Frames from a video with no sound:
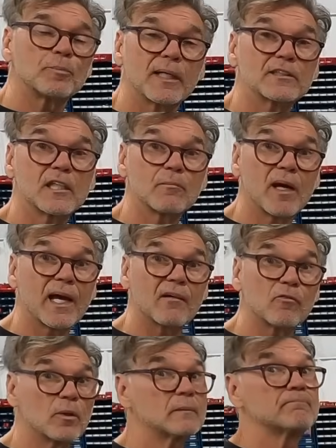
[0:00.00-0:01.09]
Penske may
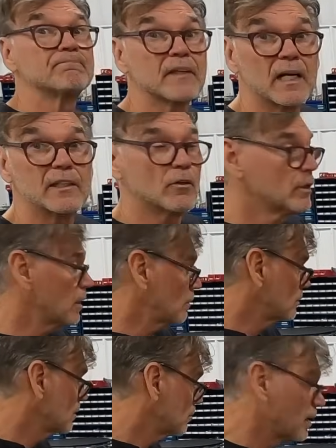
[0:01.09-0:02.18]
have one, I don't know,
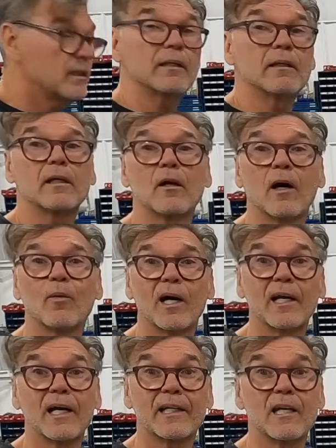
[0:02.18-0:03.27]
but
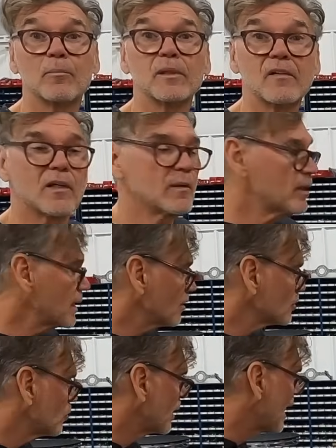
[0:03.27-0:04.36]
I can't believe anybody
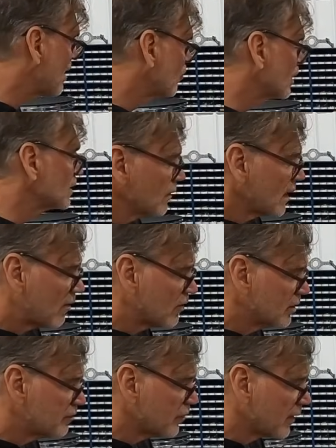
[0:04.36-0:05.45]
else would have one. I have a
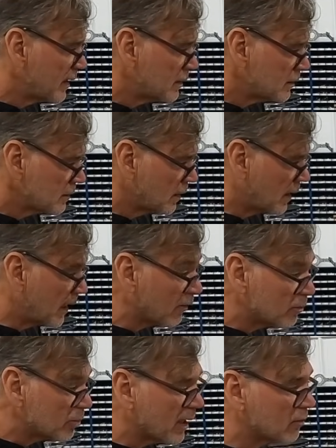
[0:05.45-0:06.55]
good friend,
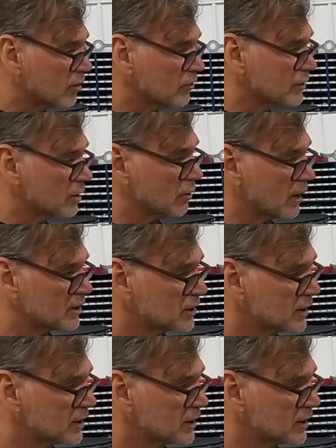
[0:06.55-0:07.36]
Aaron Brown, over at the garage